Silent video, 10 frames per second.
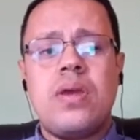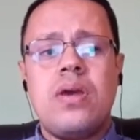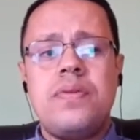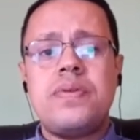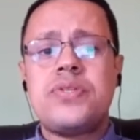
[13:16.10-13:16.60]

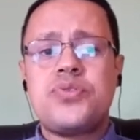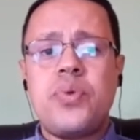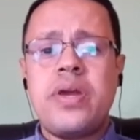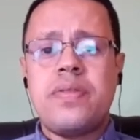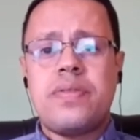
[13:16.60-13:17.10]
the
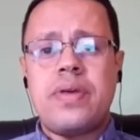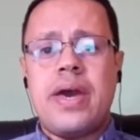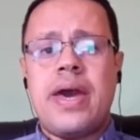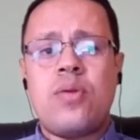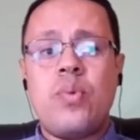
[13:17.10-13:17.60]
strength
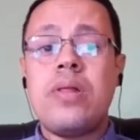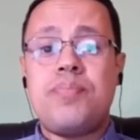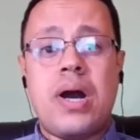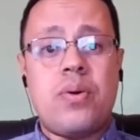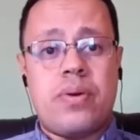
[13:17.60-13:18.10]
and
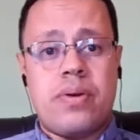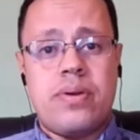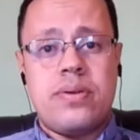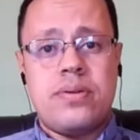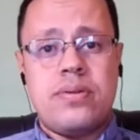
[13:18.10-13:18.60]
willpower
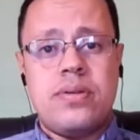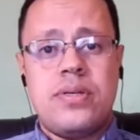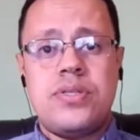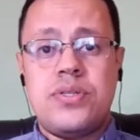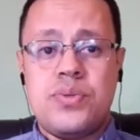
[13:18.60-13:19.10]

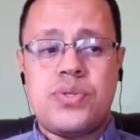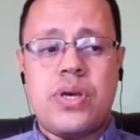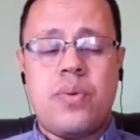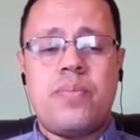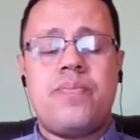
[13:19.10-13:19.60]
to do
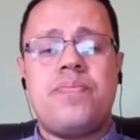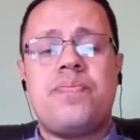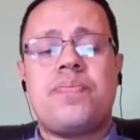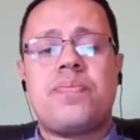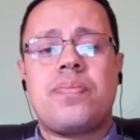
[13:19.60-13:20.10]
so.
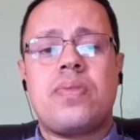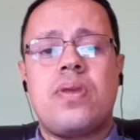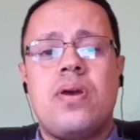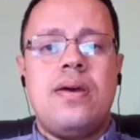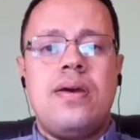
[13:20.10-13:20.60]

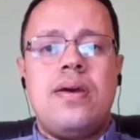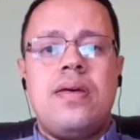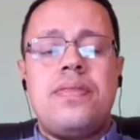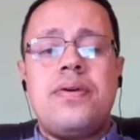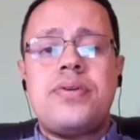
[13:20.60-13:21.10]

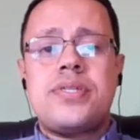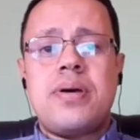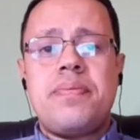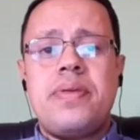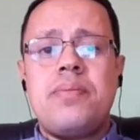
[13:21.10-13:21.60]
There is
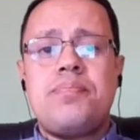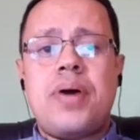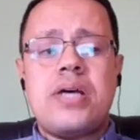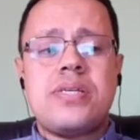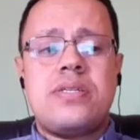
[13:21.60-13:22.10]
something
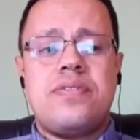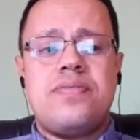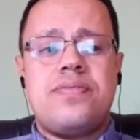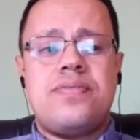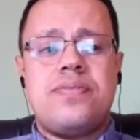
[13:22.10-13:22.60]

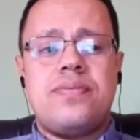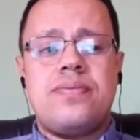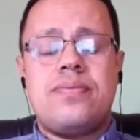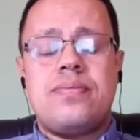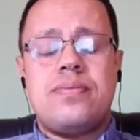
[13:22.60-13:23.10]
positive,
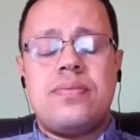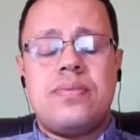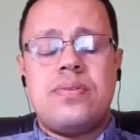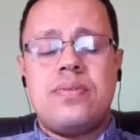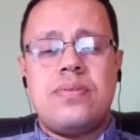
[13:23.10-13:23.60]

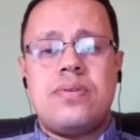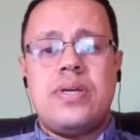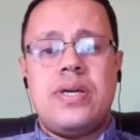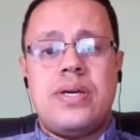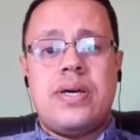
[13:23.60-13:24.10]

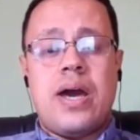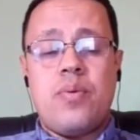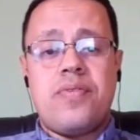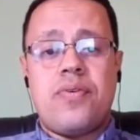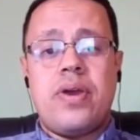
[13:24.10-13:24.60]

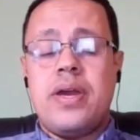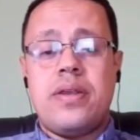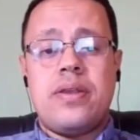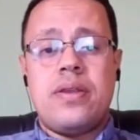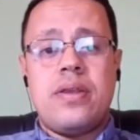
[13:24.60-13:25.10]
however,
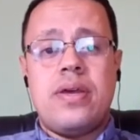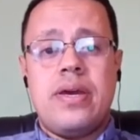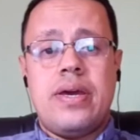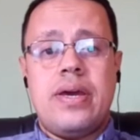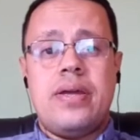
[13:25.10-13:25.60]
in
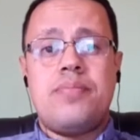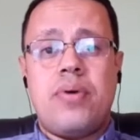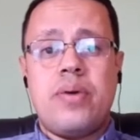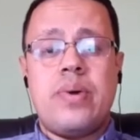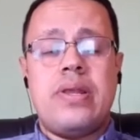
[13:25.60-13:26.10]

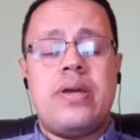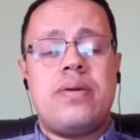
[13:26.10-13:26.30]
Boy Willie.